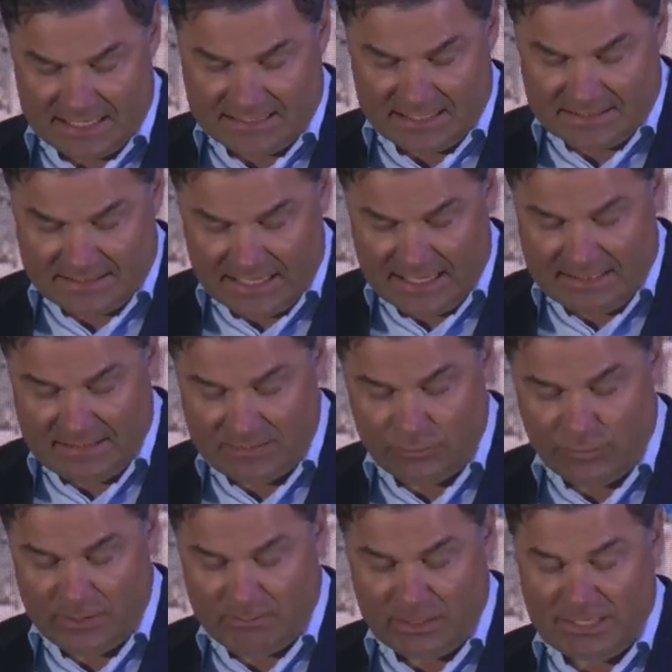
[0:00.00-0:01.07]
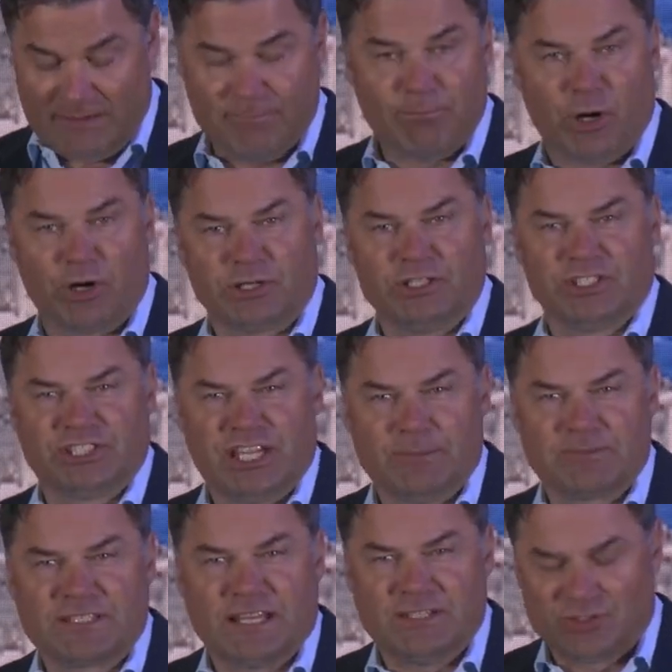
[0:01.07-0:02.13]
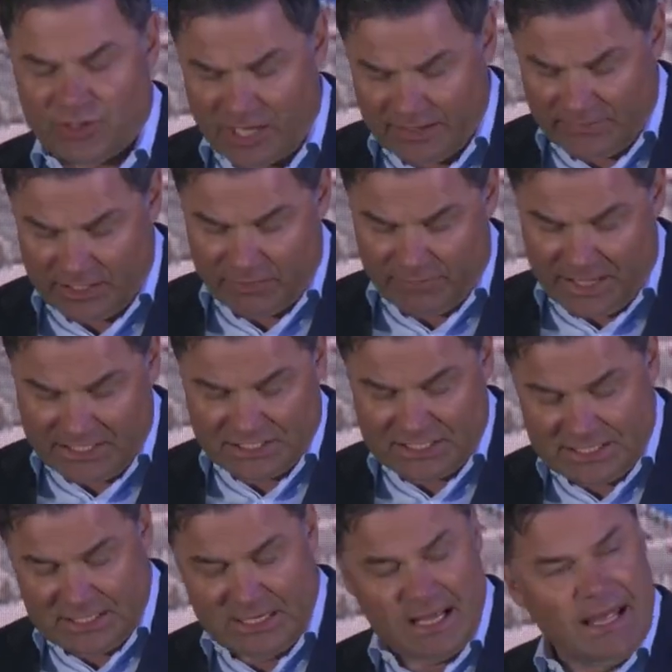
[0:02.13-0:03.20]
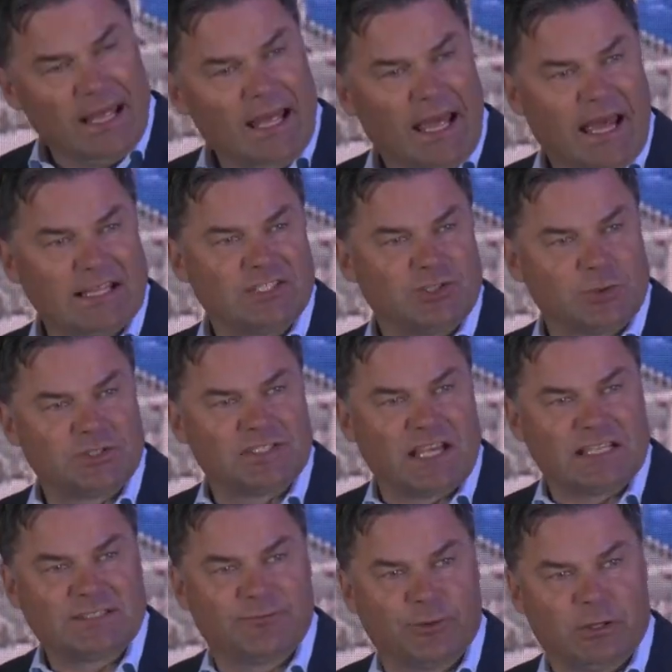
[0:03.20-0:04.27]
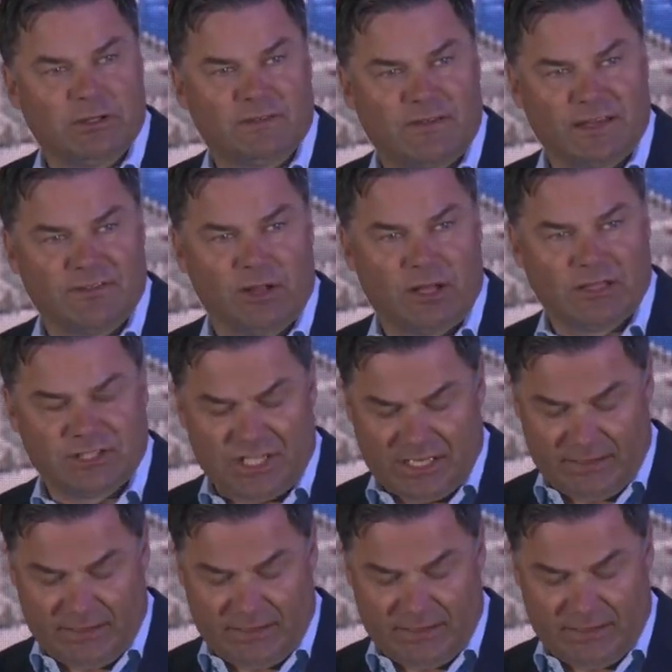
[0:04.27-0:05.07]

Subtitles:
as I said, we believe partnerships can drive innovation and successful technology